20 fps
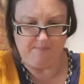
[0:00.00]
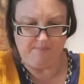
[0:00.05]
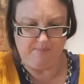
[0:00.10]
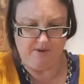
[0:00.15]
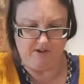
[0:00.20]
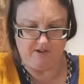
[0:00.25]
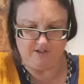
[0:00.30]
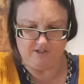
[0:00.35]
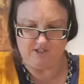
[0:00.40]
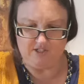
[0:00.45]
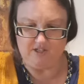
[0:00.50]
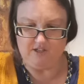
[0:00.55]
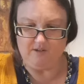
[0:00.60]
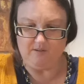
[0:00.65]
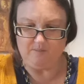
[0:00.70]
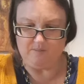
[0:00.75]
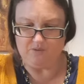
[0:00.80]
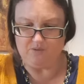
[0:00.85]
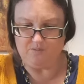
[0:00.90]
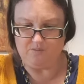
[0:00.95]
But
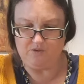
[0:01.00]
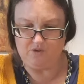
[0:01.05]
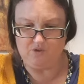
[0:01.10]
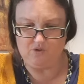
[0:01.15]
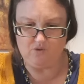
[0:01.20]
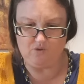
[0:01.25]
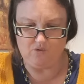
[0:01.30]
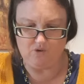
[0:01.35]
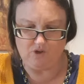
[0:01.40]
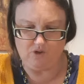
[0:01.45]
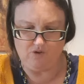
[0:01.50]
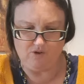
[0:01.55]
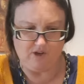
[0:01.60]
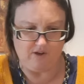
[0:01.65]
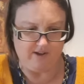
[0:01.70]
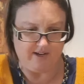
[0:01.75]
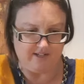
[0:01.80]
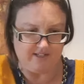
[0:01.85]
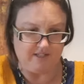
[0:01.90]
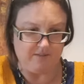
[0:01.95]
I'm sure you know
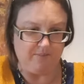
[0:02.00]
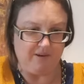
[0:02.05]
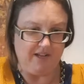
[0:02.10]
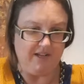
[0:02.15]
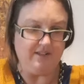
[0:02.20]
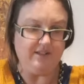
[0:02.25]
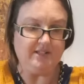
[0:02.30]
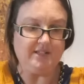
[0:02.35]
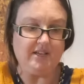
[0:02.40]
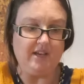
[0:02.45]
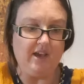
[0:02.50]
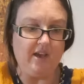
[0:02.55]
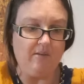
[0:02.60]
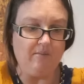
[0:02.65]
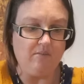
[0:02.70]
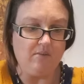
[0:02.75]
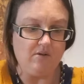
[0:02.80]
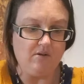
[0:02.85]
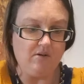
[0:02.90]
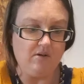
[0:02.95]
how to play this
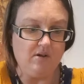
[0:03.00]
game.